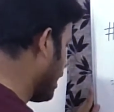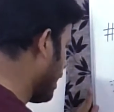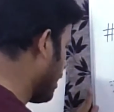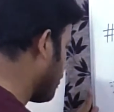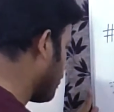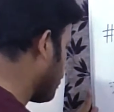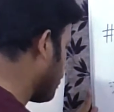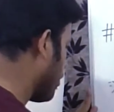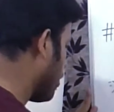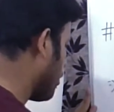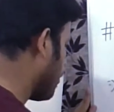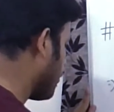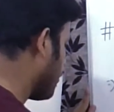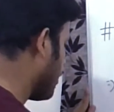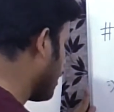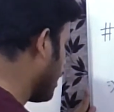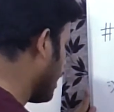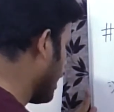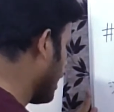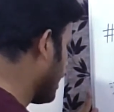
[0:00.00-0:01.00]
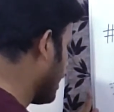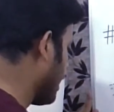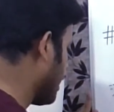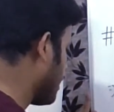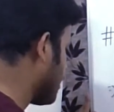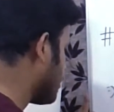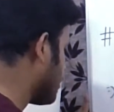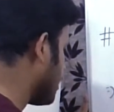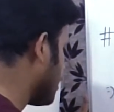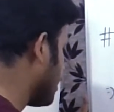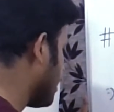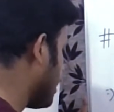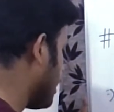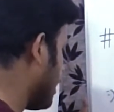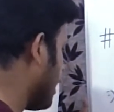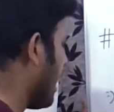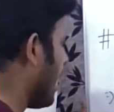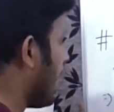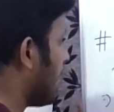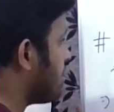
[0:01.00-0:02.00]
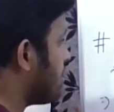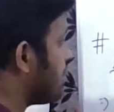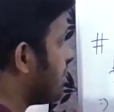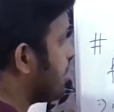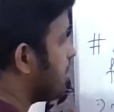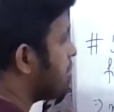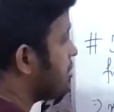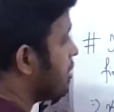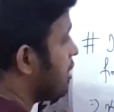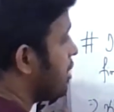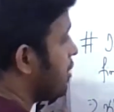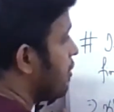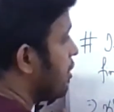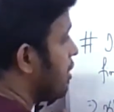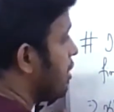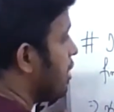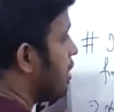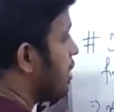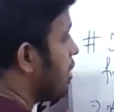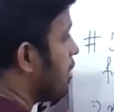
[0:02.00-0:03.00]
f of nx as it is given